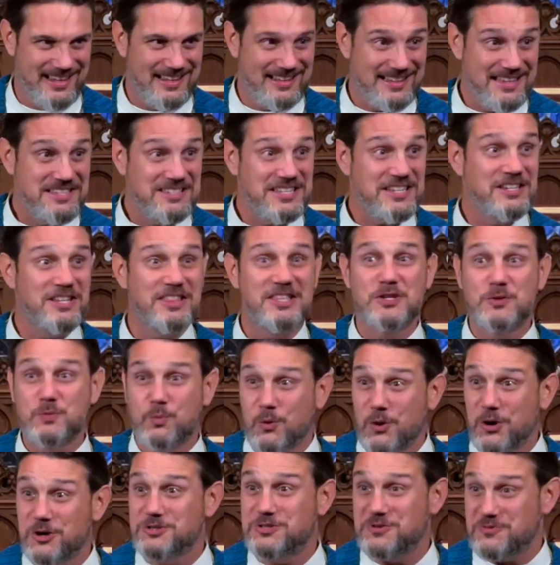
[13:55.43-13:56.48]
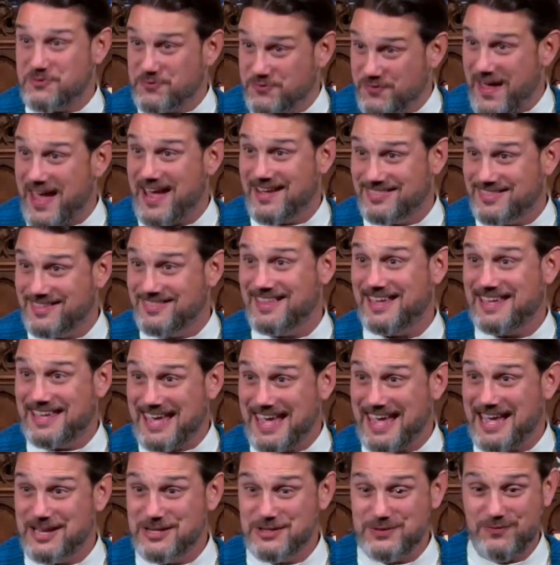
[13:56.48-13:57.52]
Listen to these words of faith in the
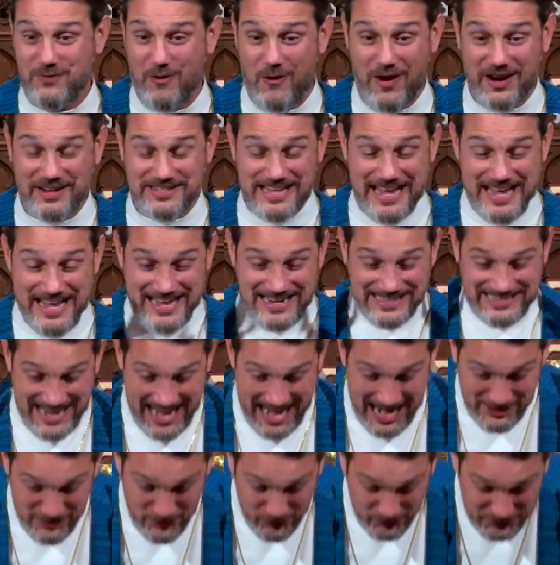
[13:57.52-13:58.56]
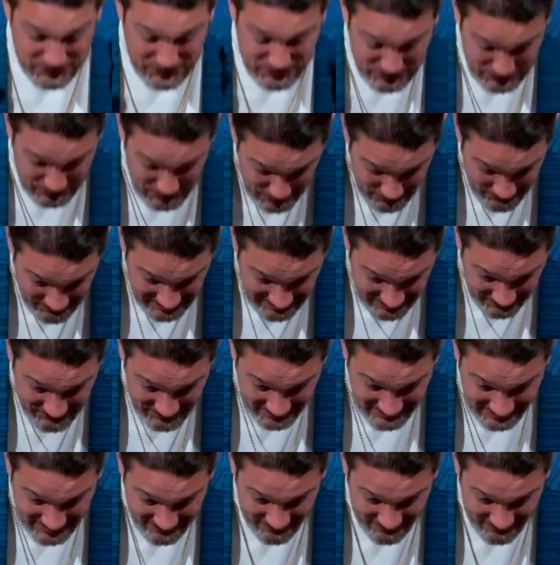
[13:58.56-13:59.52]
king's voice. Daniel, servant of the